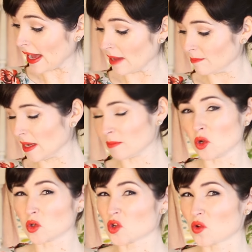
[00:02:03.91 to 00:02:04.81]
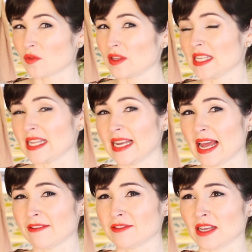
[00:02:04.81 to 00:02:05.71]
I'm not sure if there's any
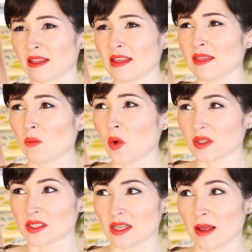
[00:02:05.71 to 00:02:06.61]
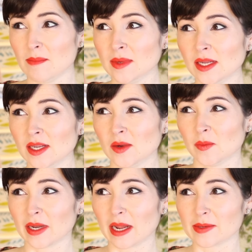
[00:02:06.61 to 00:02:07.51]
left. I think there was some
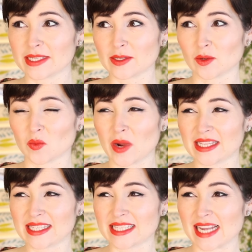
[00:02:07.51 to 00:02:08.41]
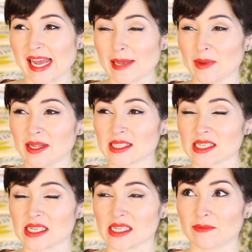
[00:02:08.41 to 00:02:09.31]
when I was in on Wednesday,
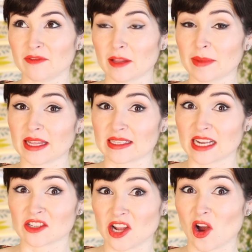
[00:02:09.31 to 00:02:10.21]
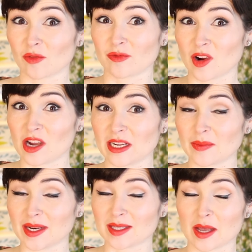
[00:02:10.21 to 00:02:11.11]
but I'm filming this actually on Friday
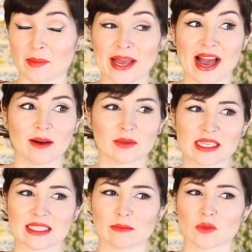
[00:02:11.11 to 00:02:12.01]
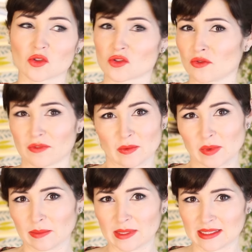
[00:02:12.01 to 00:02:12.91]
when it's coming out, and I'm not sure if there
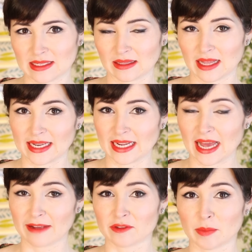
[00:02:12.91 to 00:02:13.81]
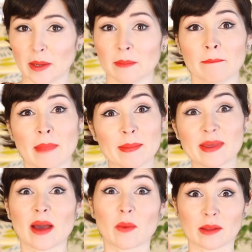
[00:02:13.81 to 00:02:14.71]
will be still any left, but
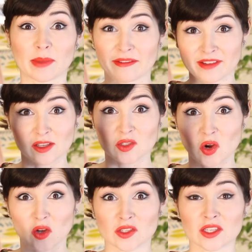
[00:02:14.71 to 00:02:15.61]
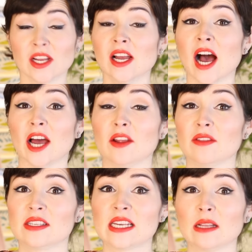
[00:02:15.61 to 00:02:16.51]
maybe there will be, fingers crossed. I know
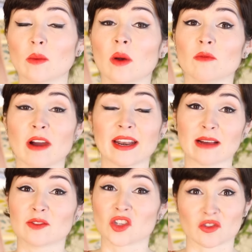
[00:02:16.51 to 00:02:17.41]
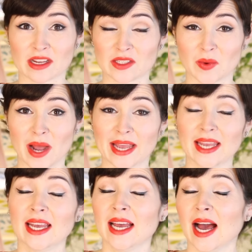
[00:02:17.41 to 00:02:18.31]
the teal one ran out straight away,
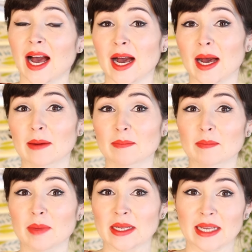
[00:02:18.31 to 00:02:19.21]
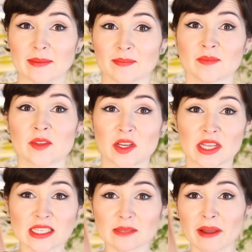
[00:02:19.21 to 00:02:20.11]
but yeah. So
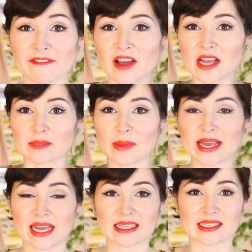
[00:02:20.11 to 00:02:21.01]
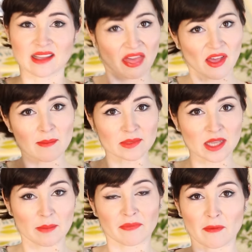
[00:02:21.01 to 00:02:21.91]
this is my first make, and it is a
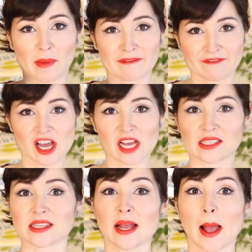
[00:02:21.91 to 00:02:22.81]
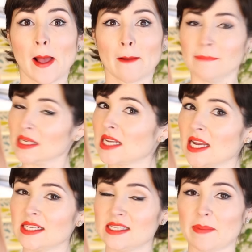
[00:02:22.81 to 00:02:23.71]
thumbs up for my first
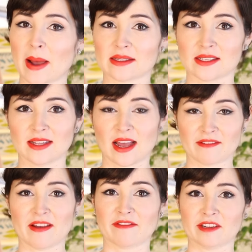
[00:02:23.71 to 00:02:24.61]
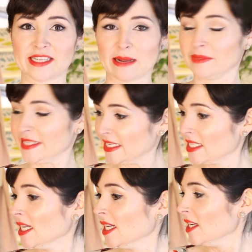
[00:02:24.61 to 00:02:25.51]
maternity pattern that I've ever
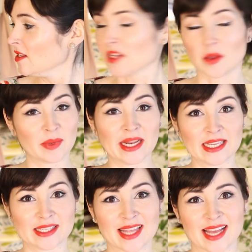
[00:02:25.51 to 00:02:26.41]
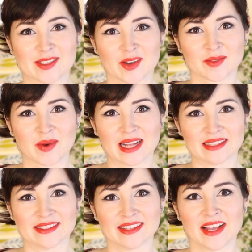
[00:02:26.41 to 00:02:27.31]
attempted. So pleased that that's gone
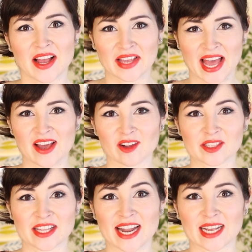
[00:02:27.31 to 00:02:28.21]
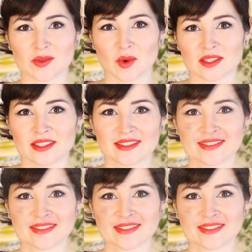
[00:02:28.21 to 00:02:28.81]
well. Okay, on to the next one.